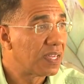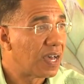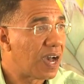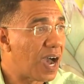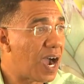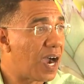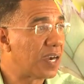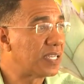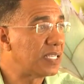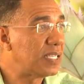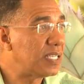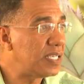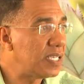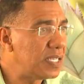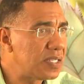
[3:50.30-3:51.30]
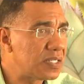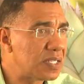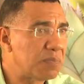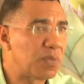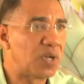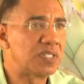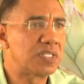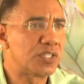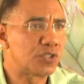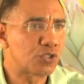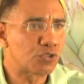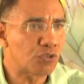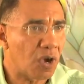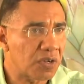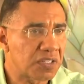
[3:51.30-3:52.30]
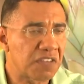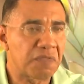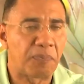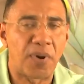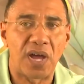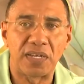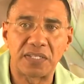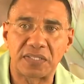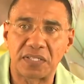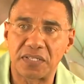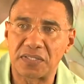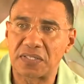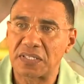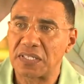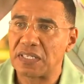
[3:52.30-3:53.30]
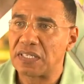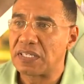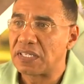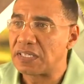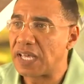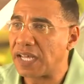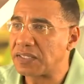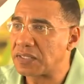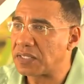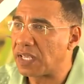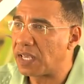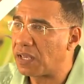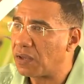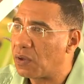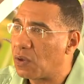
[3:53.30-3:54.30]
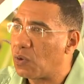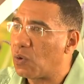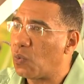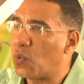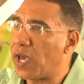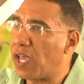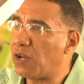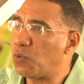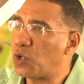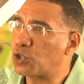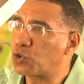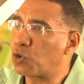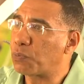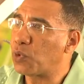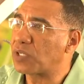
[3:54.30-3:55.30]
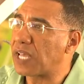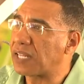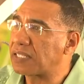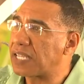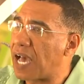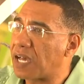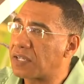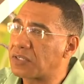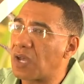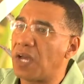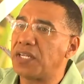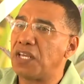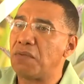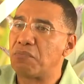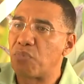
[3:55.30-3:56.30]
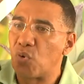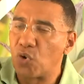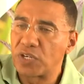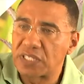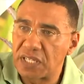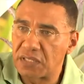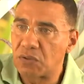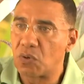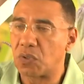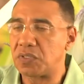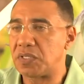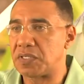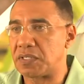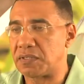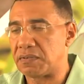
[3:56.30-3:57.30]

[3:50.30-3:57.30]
are easy but destructive policies that say, well, we should put a tax on imported goods.